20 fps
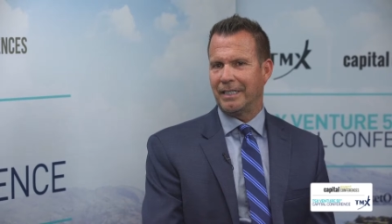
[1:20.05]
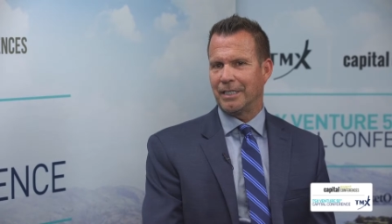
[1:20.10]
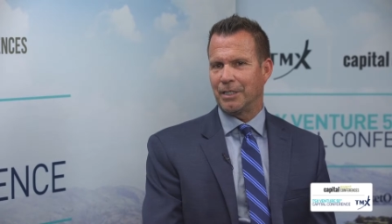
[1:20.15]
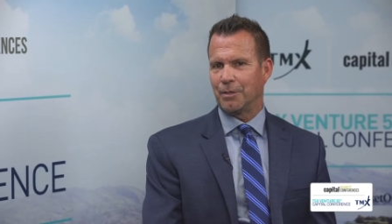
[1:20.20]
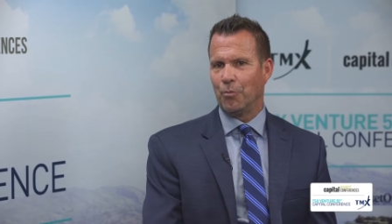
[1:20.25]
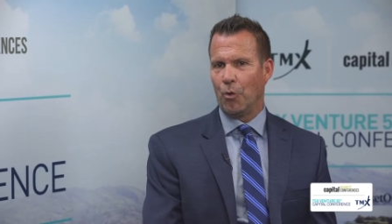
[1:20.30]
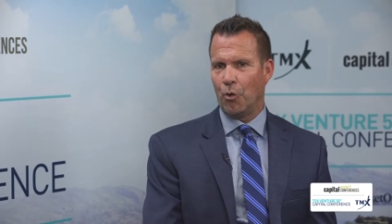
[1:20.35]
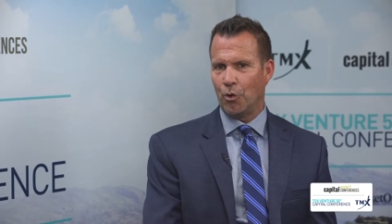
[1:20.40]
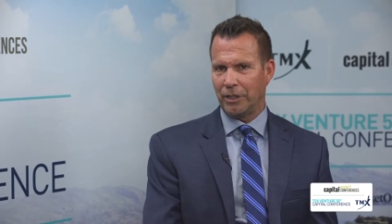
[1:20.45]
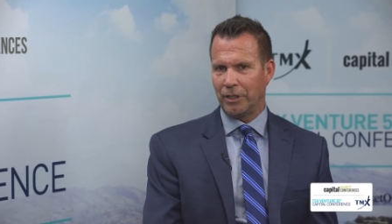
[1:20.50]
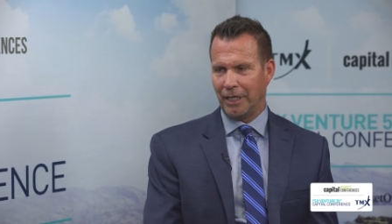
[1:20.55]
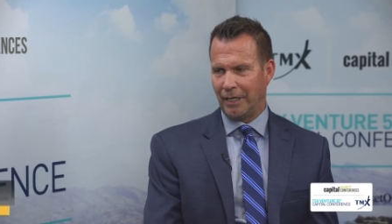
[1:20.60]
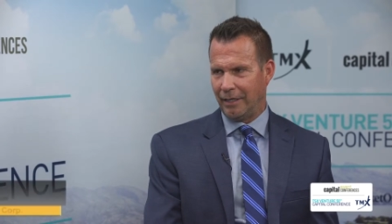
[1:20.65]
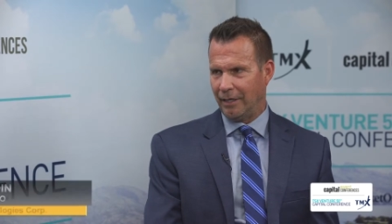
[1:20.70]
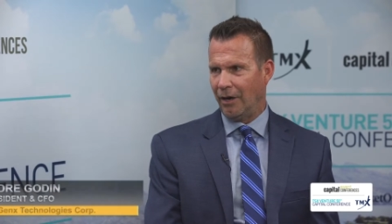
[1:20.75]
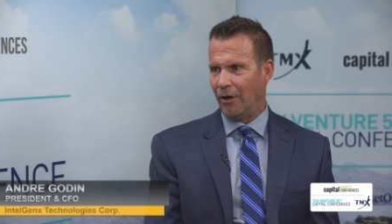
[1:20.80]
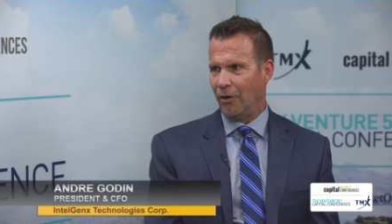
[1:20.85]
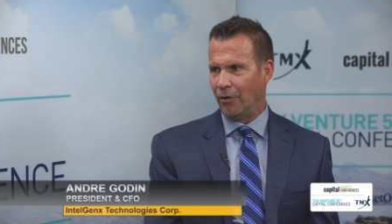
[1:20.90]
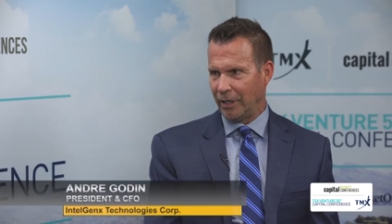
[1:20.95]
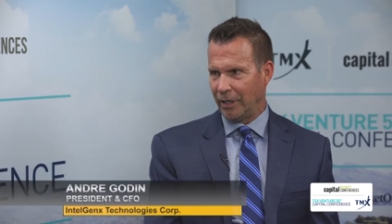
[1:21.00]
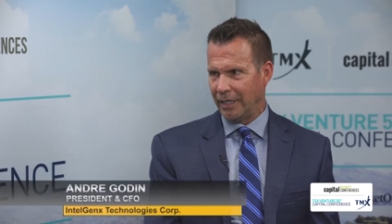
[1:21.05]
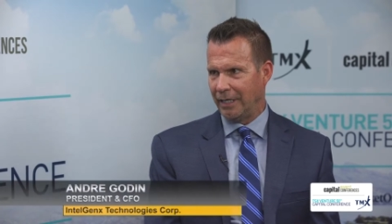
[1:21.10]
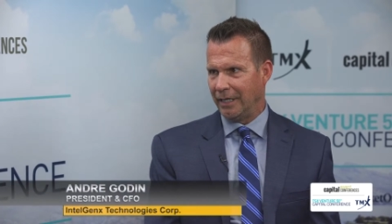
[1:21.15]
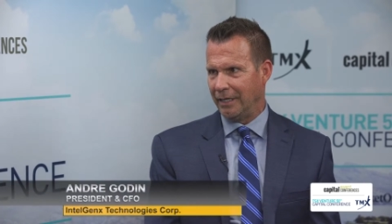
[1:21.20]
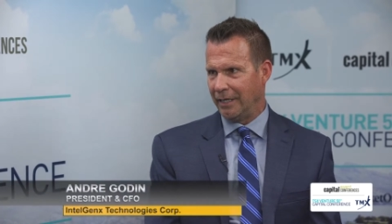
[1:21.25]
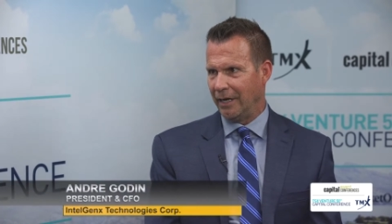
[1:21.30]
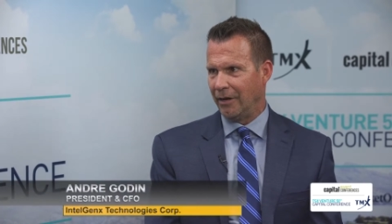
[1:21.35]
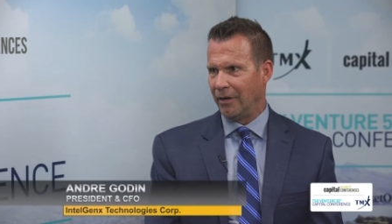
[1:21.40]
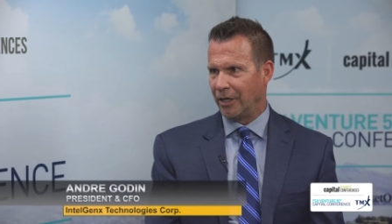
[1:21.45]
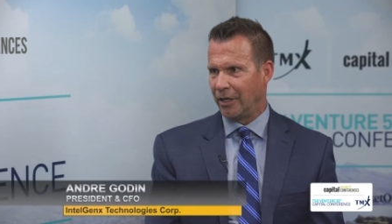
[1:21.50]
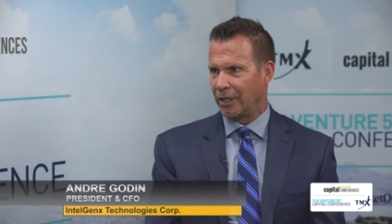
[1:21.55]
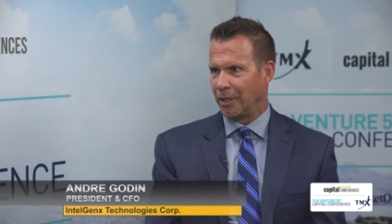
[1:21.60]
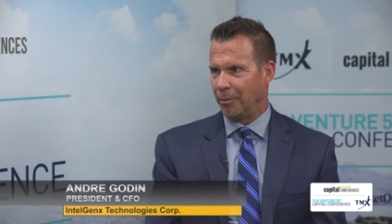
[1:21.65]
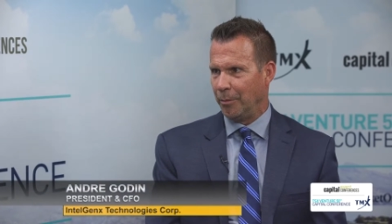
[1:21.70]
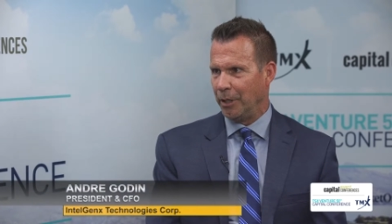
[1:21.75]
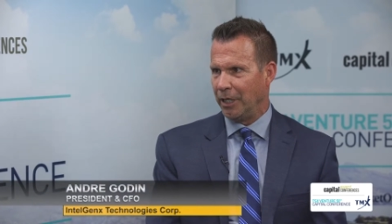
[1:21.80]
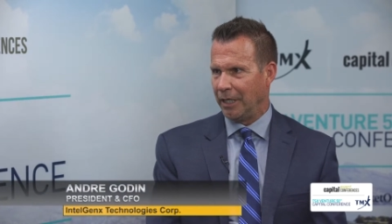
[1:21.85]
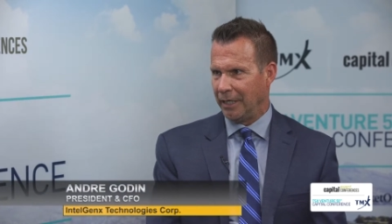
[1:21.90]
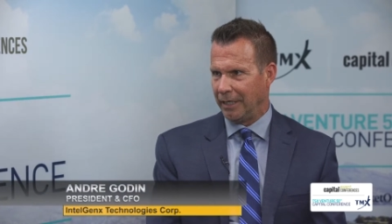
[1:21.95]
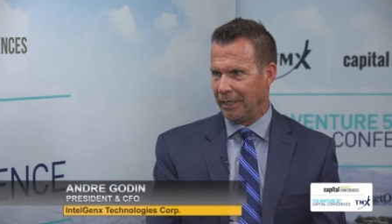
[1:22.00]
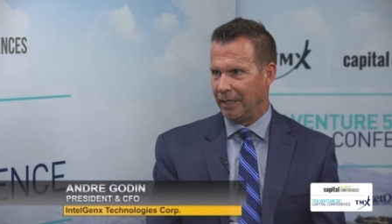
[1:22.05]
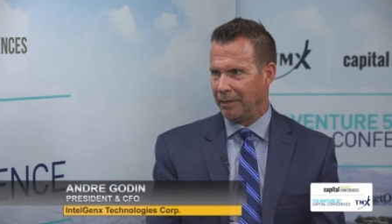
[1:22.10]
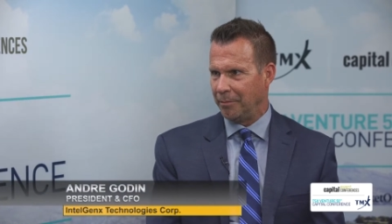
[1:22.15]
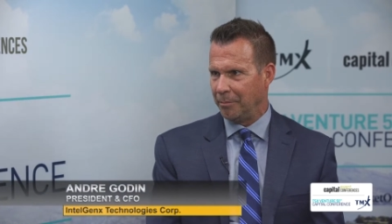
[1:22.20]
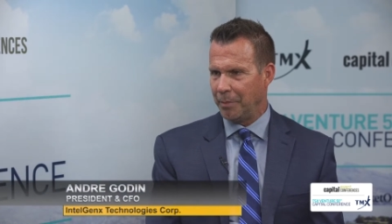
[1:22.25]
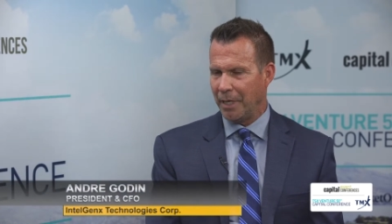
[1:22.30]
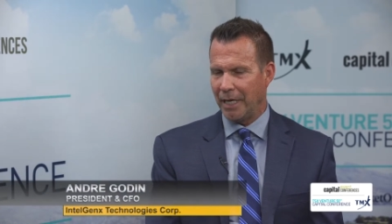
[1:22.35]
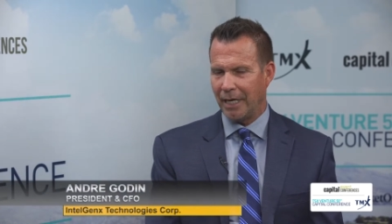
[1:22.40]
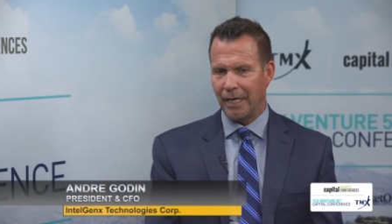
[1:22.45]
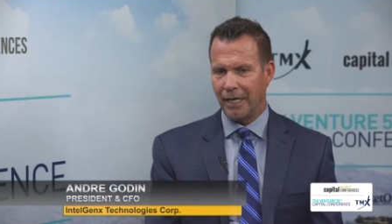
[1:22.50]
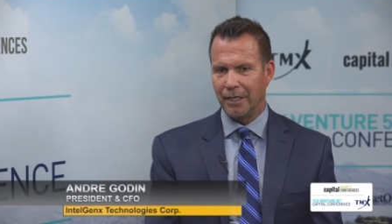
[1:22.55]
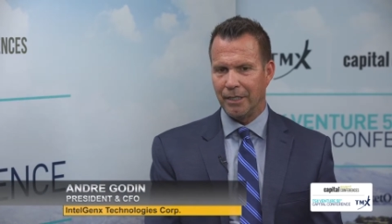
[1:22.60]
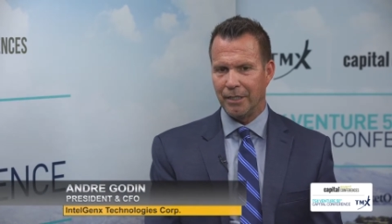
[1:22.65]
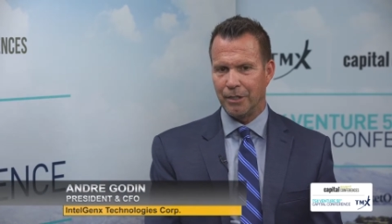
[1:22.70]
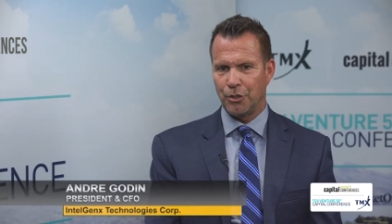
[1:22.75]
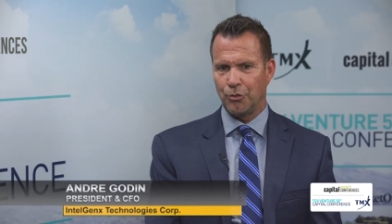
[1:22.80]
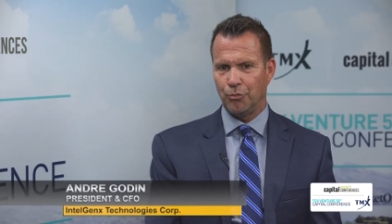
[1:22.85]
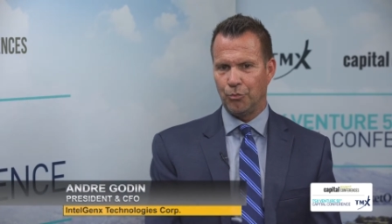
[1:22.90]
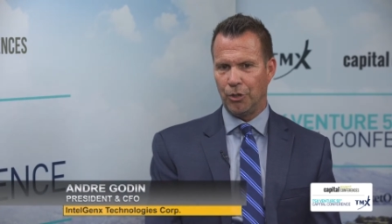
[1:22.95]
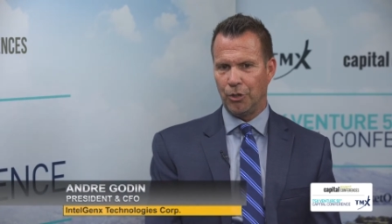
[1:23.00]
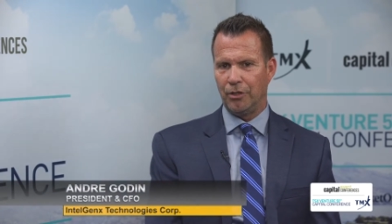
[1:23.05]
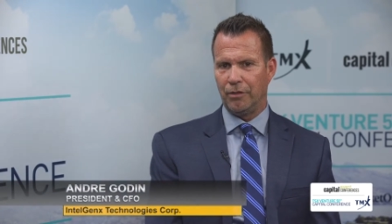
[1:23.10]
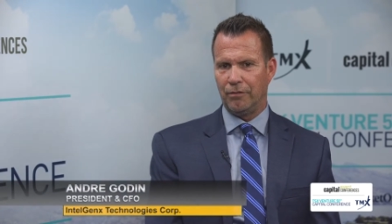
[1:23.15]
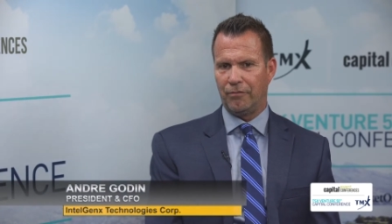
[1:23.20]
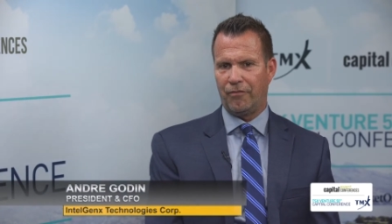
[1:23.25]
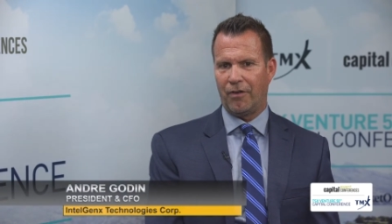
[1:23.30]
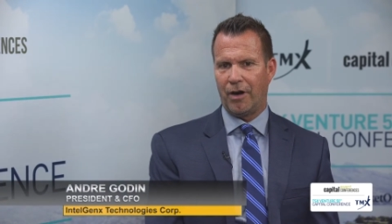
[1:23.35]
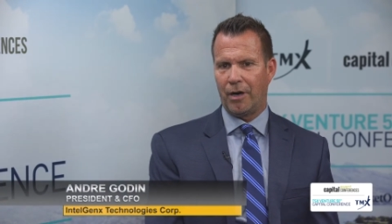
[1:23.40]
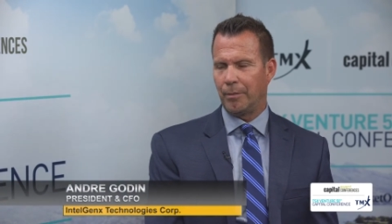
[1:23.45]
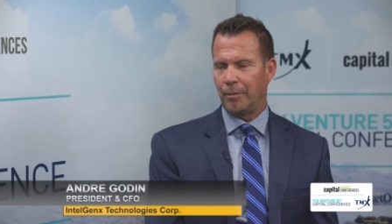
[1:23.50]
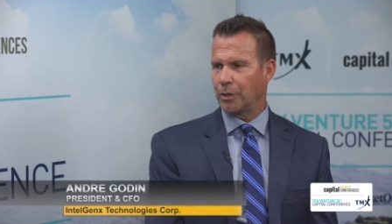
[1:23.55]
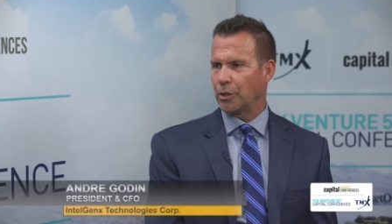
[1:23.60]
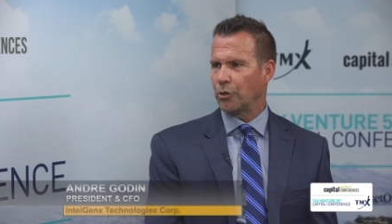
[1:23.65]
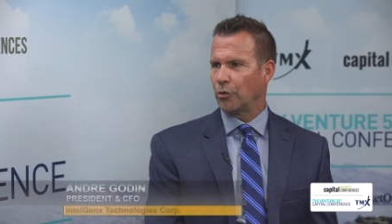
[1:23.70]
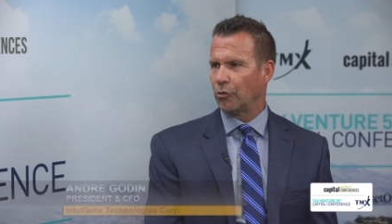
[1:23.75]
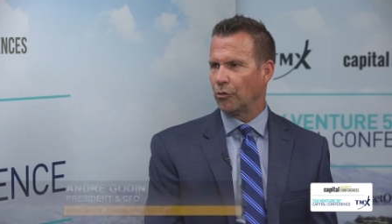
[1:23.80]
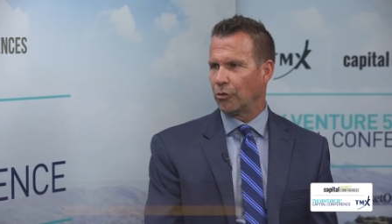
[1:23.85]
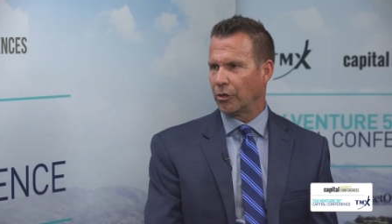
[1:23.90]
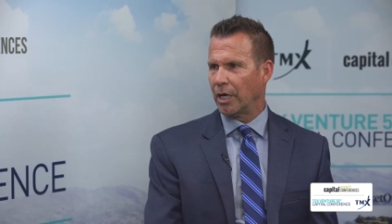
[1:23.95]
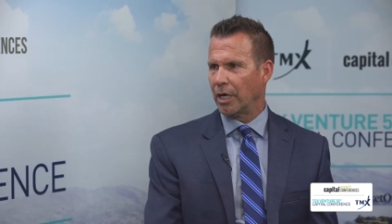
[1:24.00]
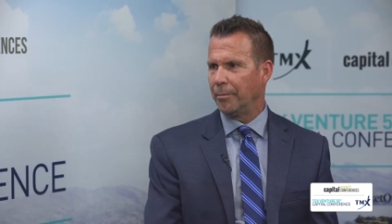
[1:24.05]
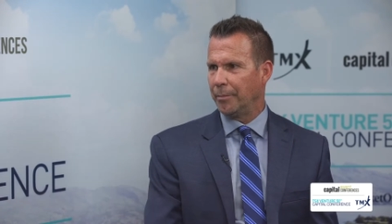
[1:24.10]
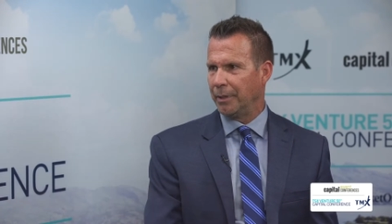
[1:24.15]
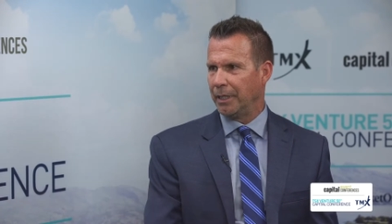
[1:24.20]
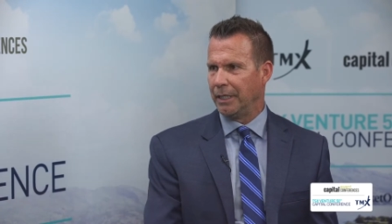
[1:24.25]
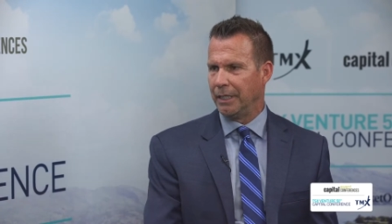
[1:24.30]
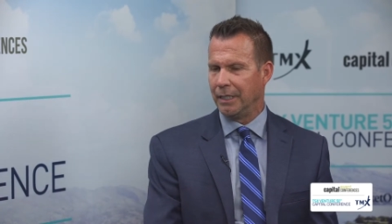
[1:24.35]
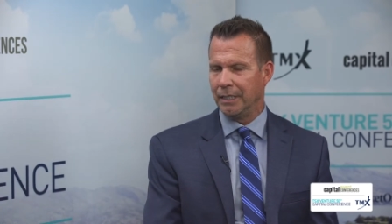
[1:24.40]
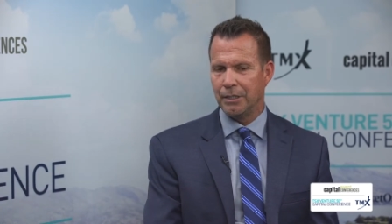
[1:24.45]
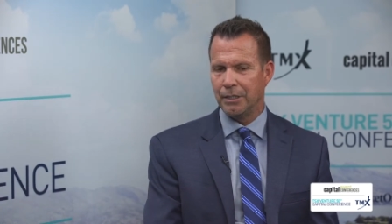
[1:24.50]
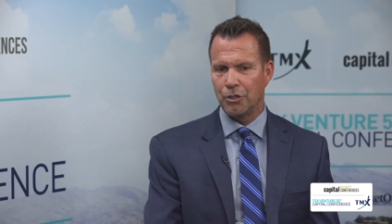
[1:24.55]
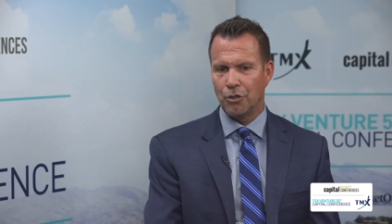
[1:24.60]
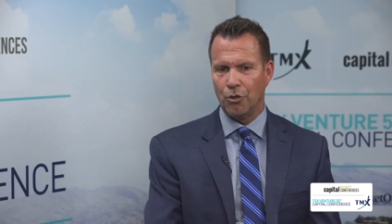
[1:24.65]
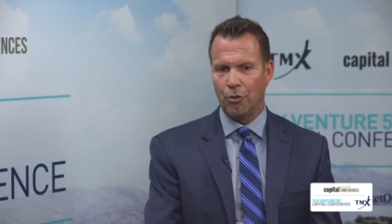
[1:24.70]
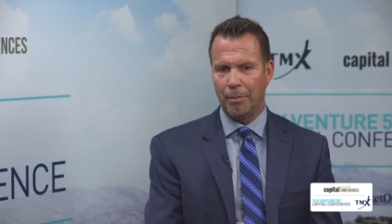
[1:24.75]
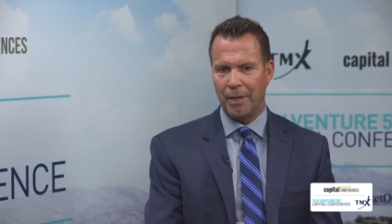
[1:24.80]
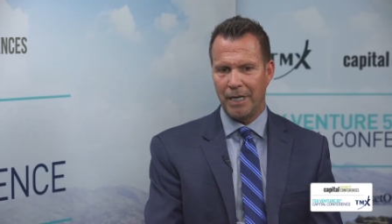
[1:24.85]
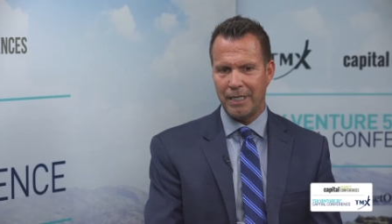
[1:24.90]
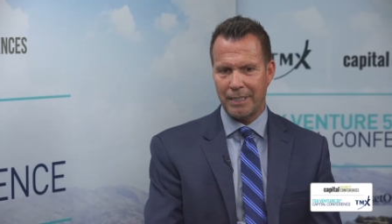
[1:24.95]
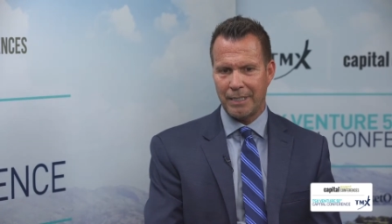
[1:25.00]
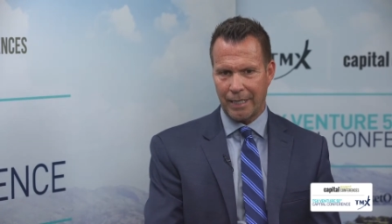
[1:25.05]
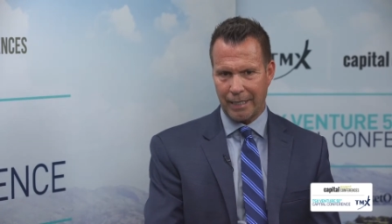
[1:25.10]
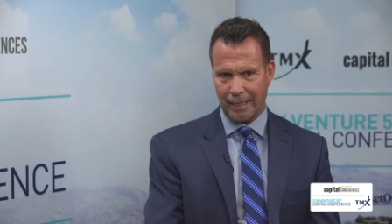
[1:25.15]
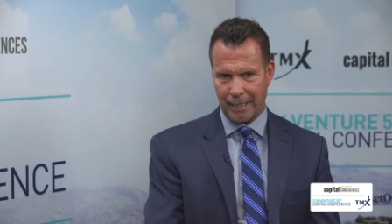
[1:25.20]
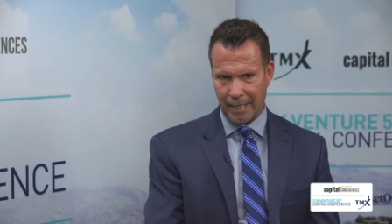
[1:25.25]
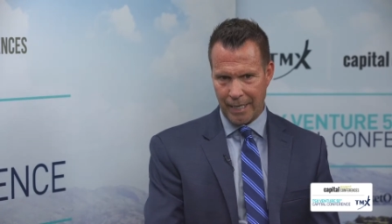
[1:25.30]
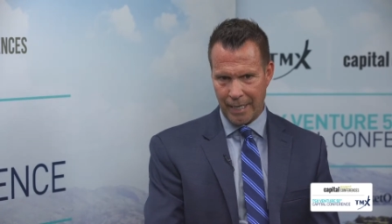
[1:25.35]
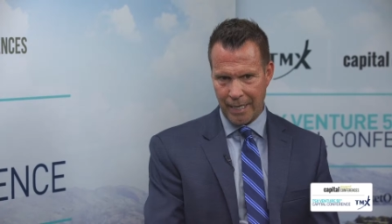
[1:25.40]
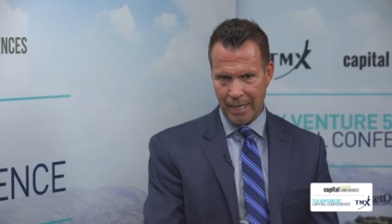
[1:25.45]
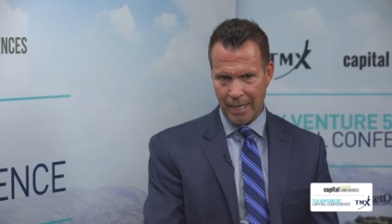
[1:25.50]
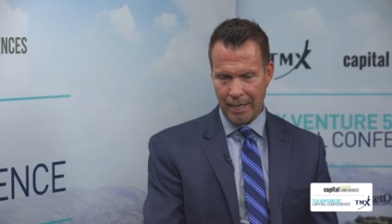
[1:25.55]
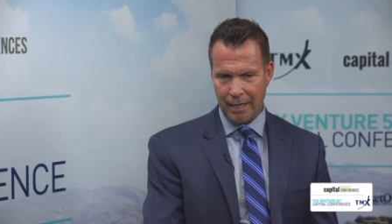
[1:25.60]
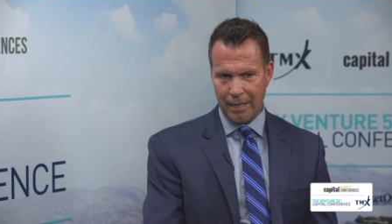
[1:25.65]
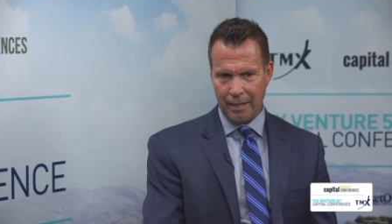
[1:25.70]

is more than only in our community because we're a pharmaceutical company. So basically,